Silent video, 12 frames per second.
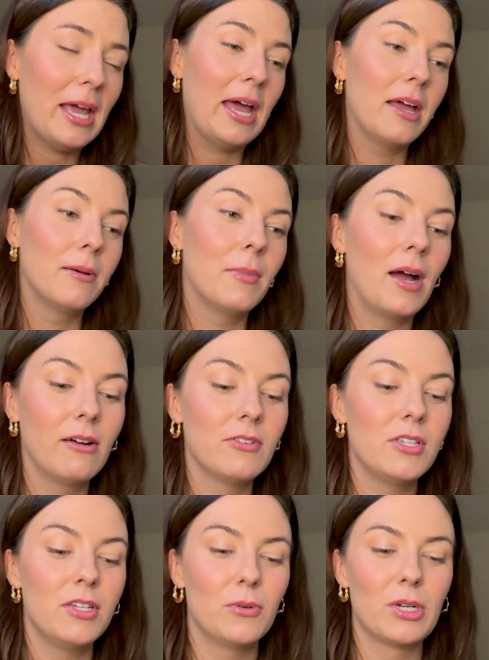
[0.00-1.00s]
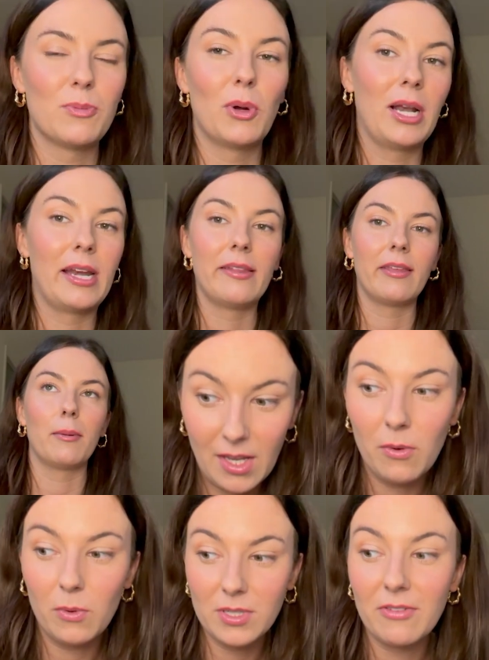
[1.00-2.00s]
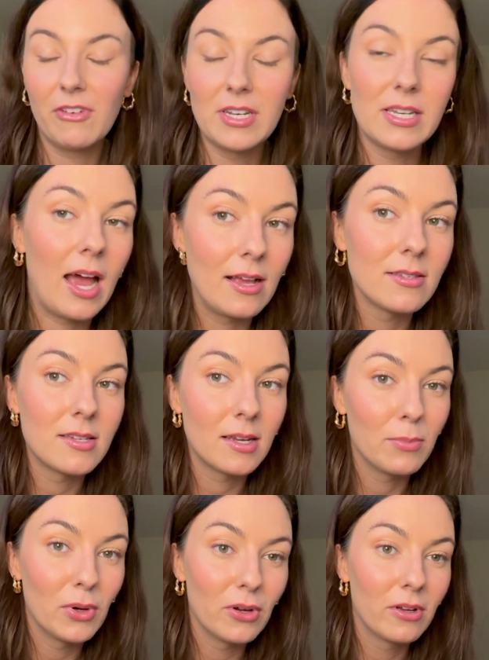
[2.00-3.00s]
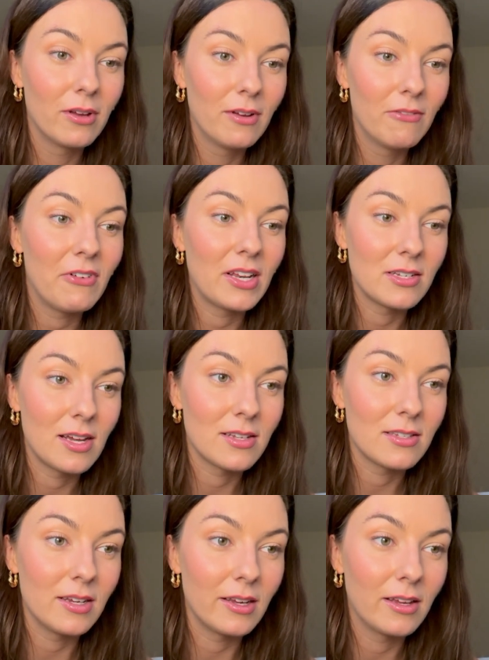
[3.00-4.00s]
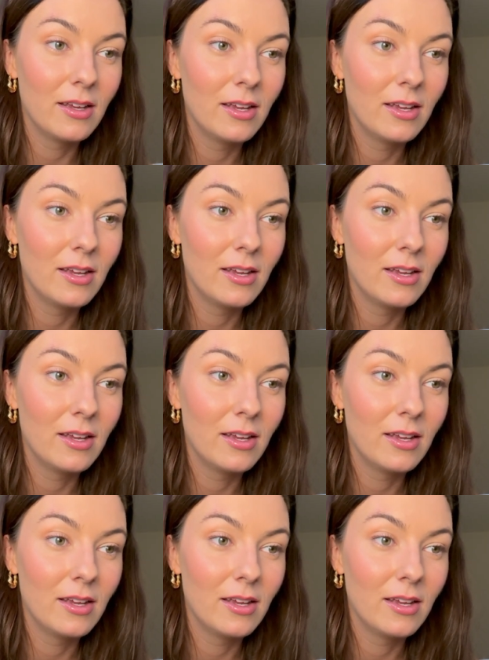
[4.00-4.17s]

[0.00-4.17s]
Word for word: Um, I obviously don't want to spoil anything. It was a fantastic book. Fantastic.